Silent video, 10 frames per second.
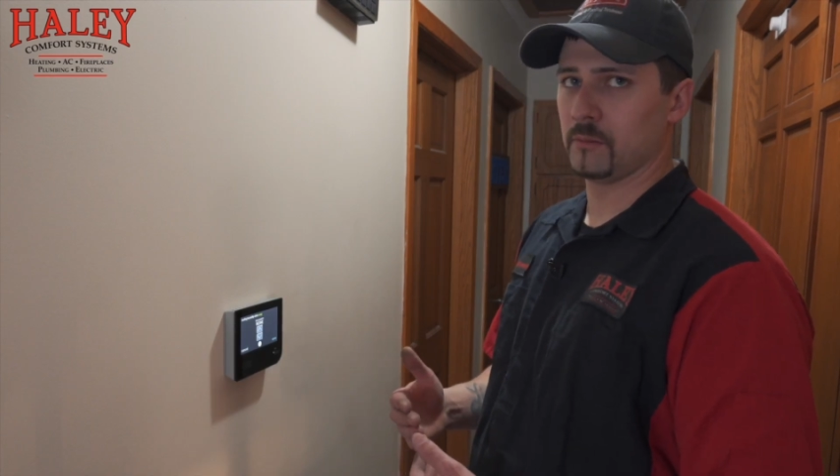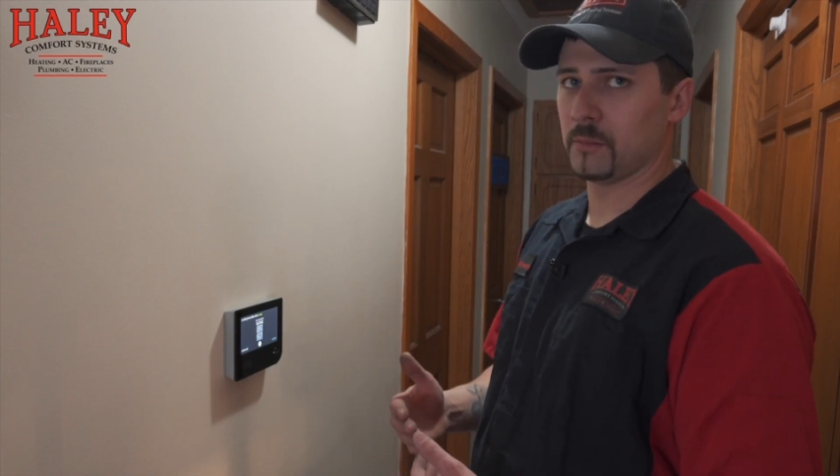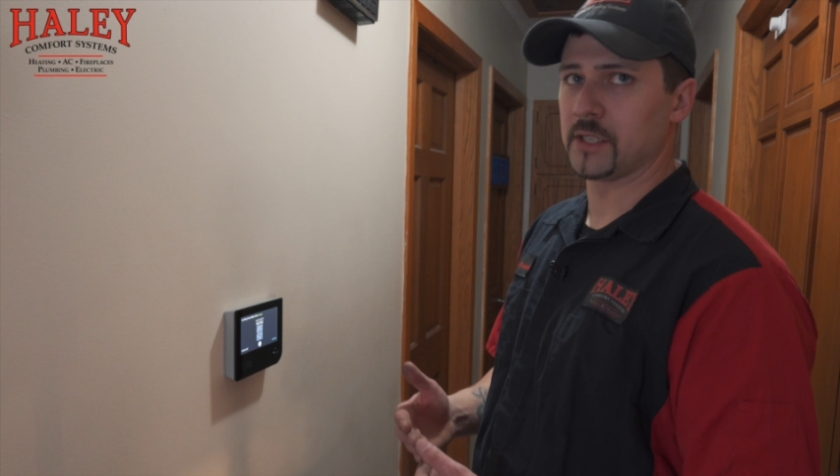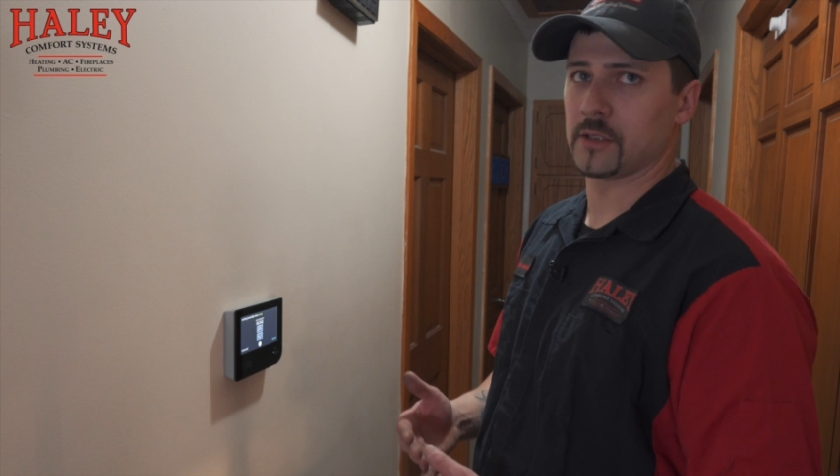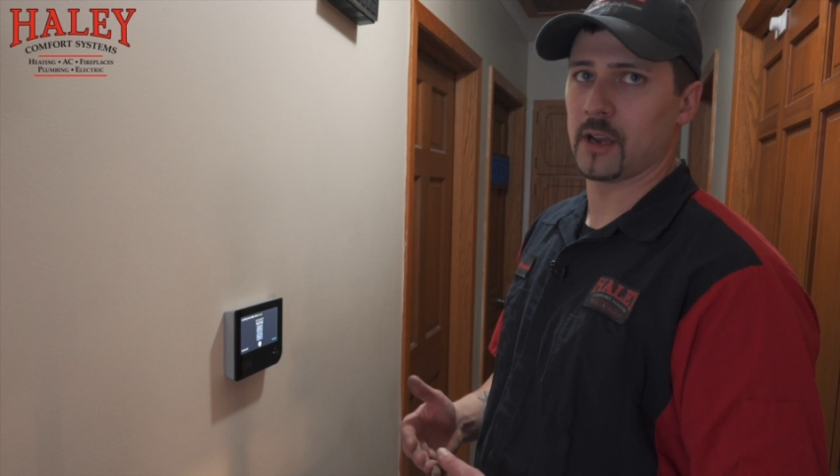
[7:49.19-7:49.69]

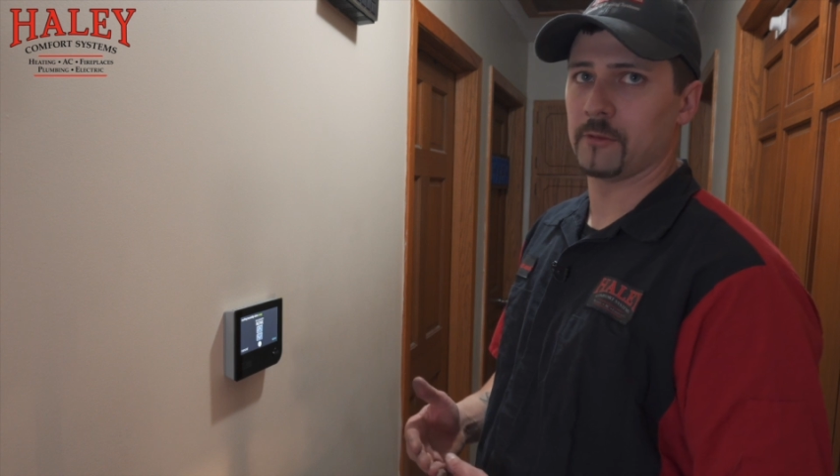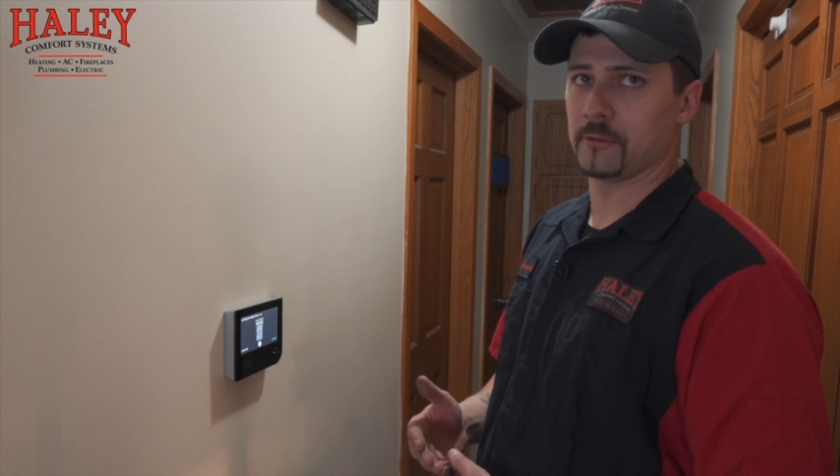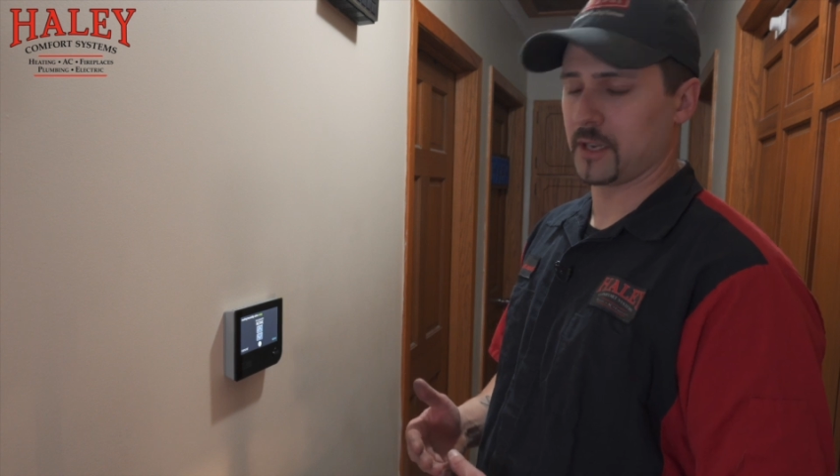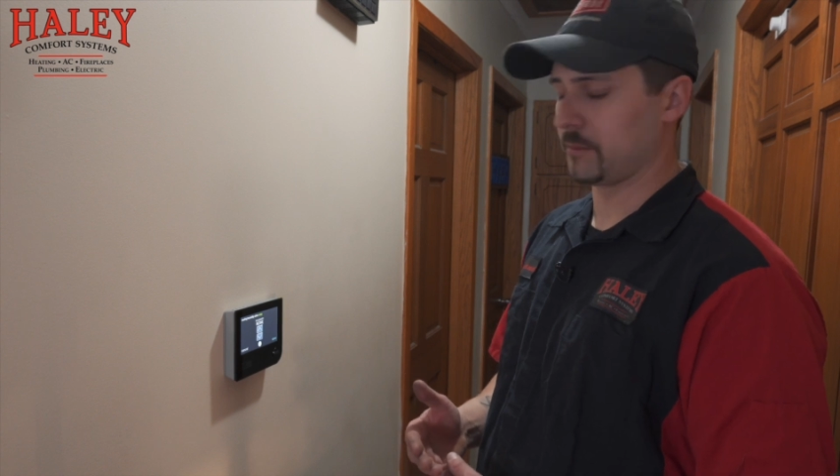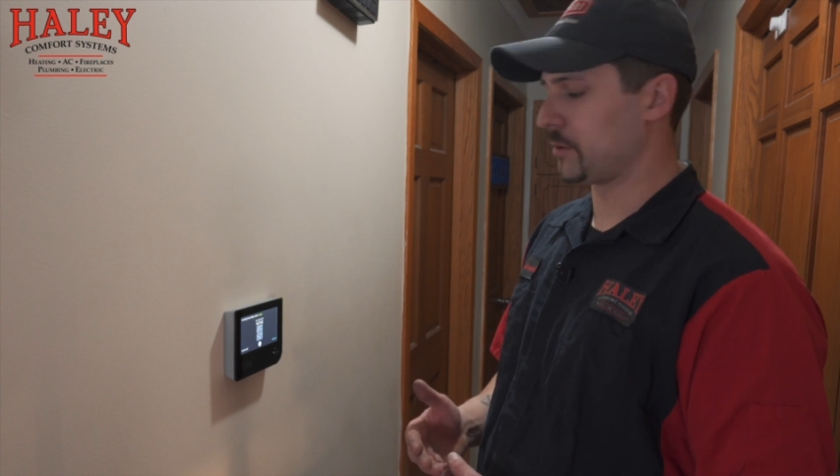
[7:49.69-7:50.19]
based off
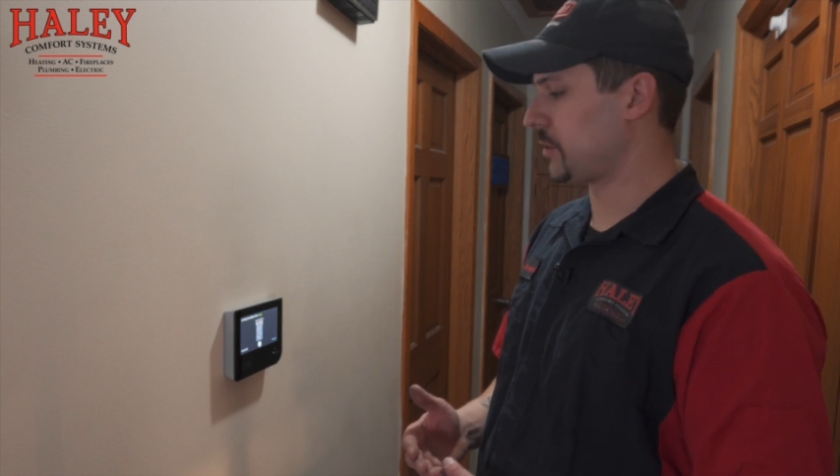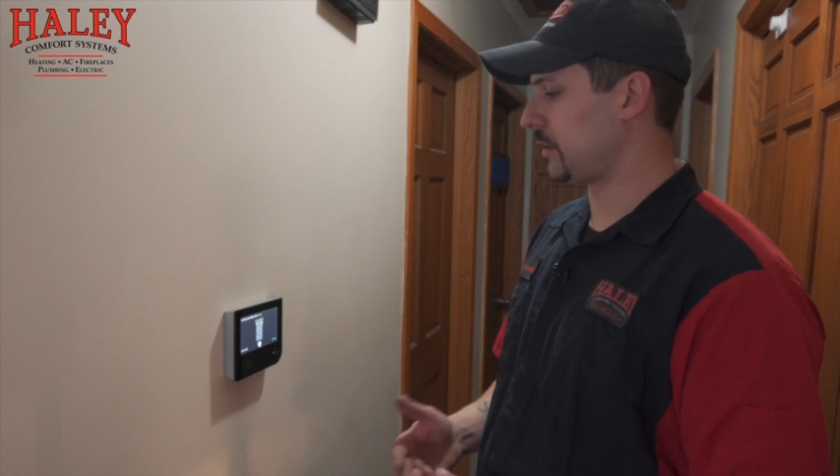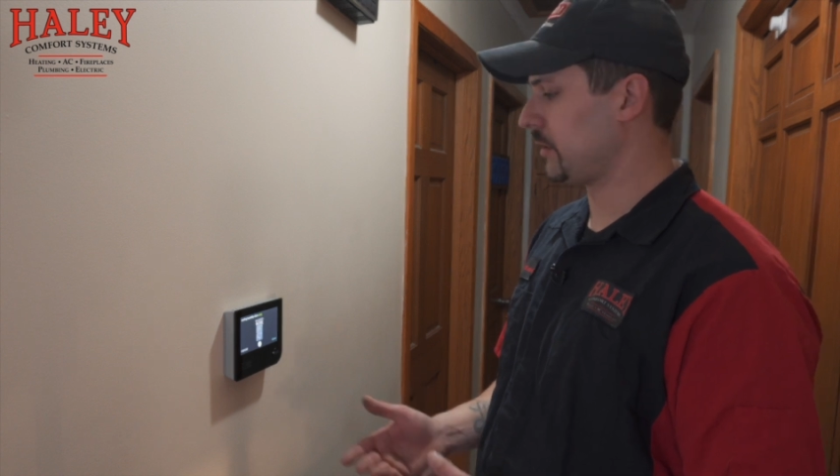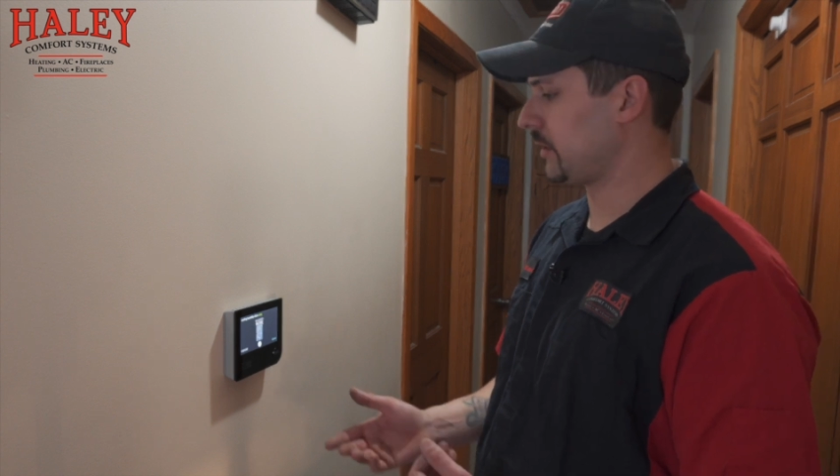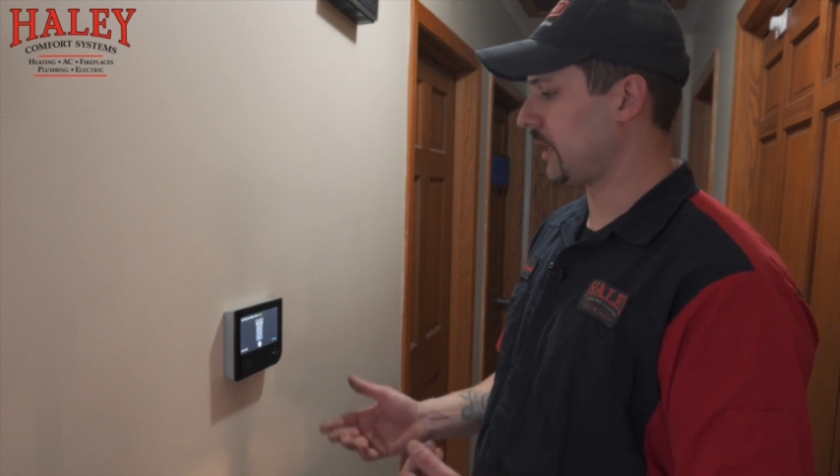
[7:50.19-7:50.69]
of
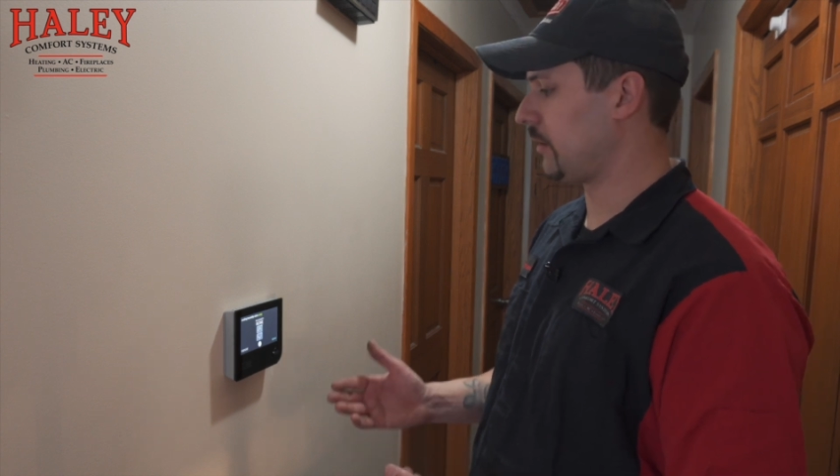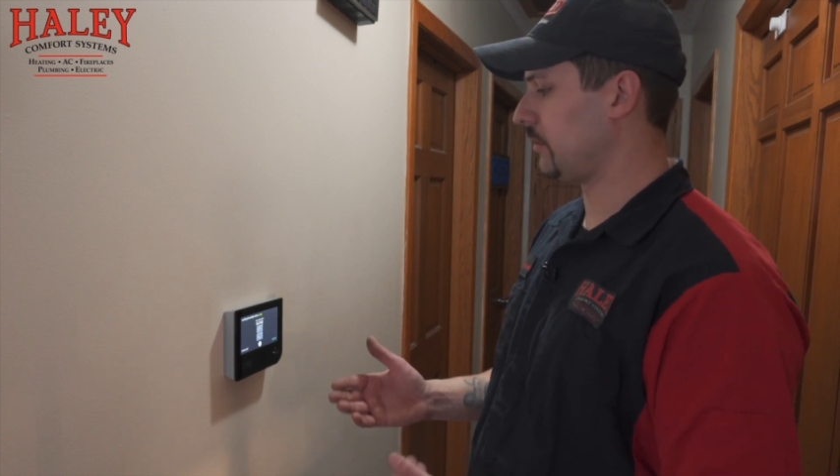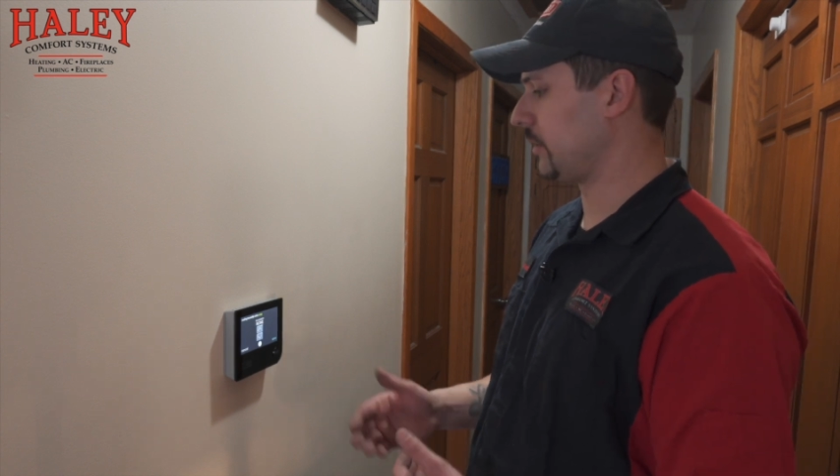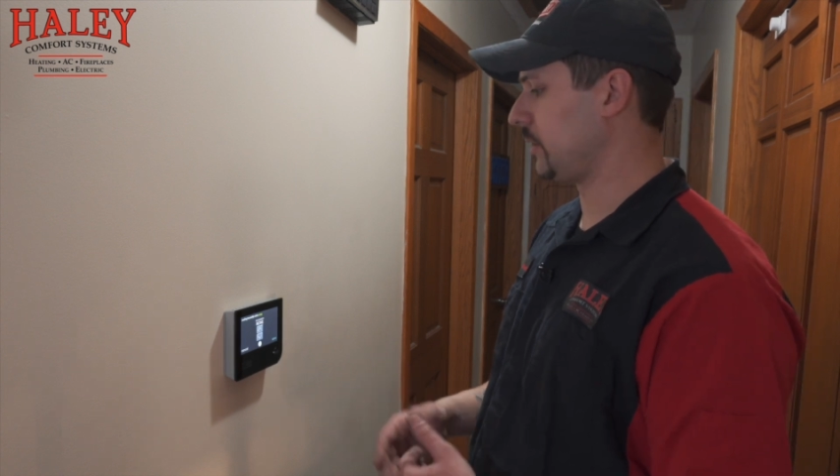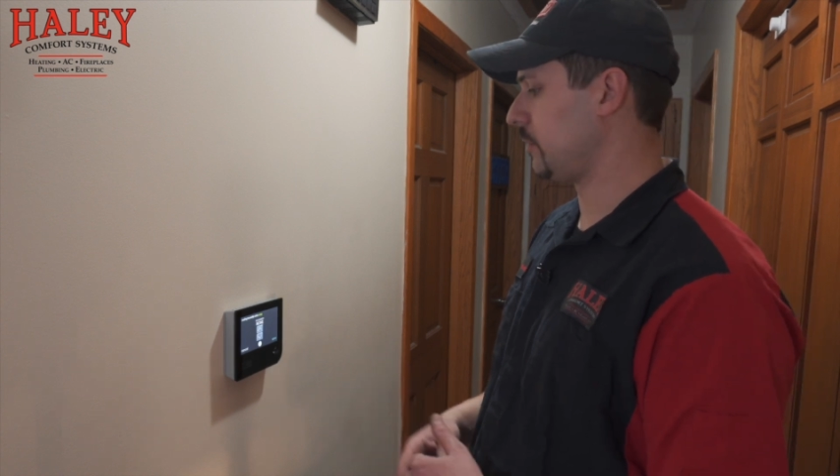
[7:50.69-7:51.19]
temperature, not
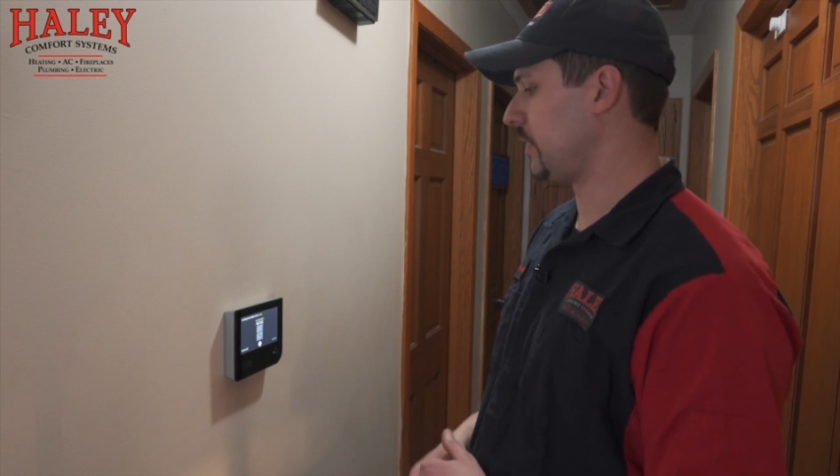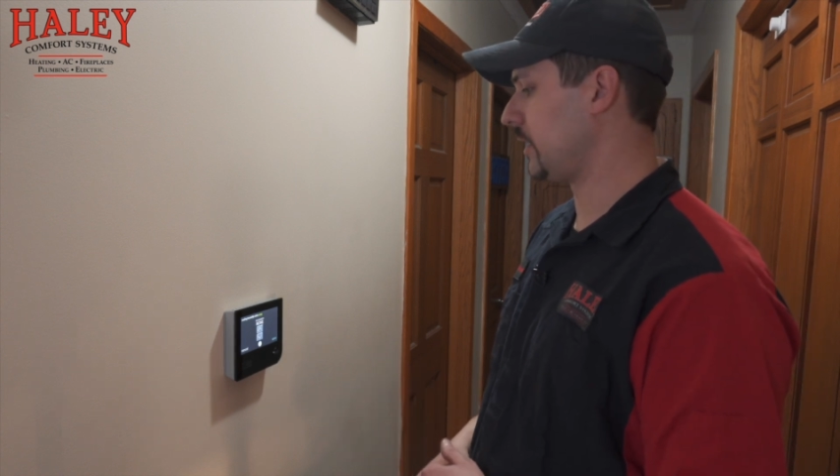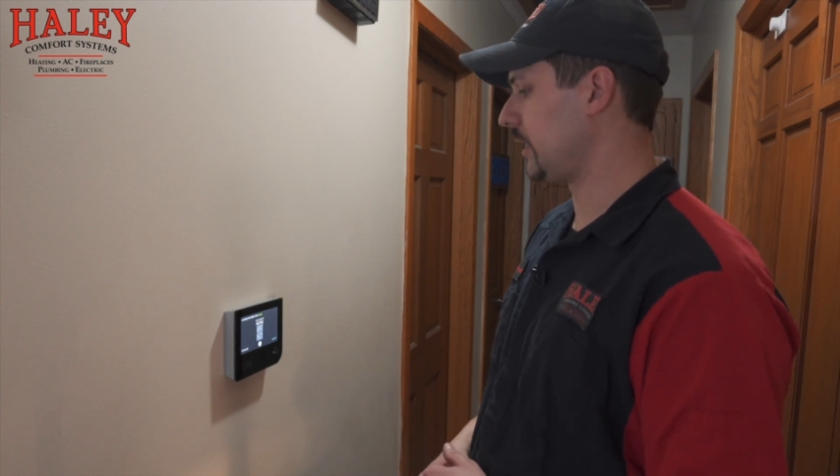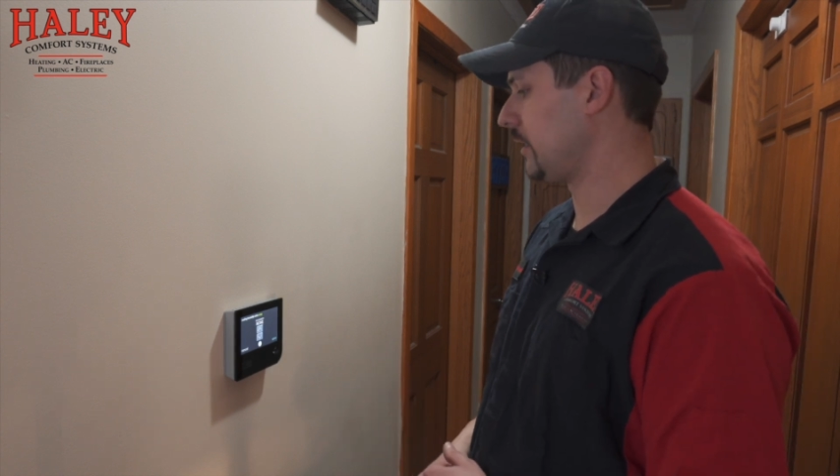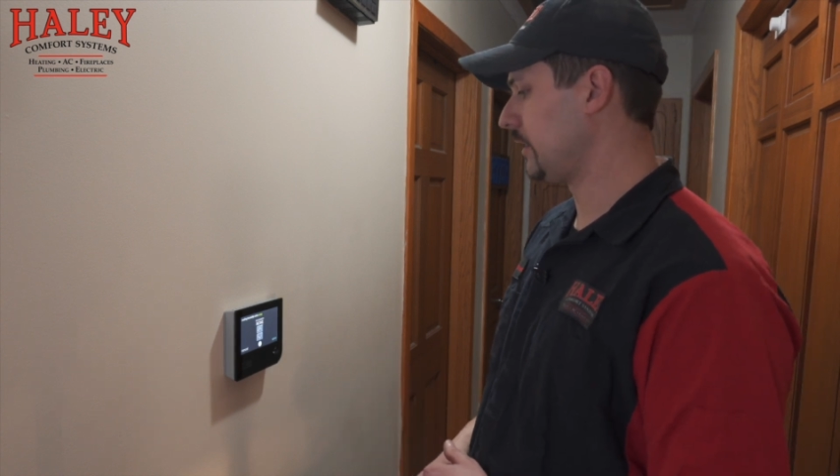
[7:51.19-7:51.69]
really
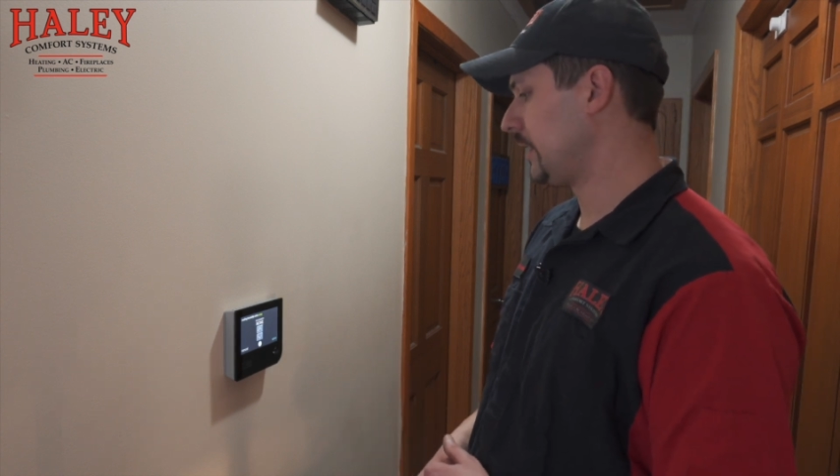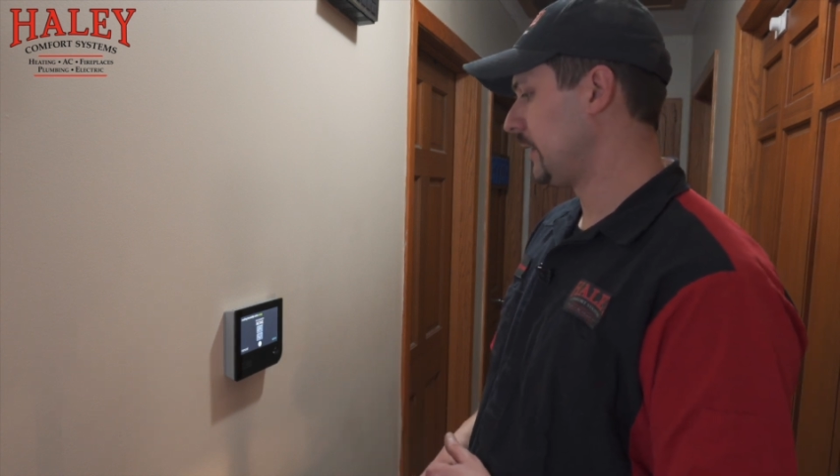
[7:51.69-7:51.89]
humidity.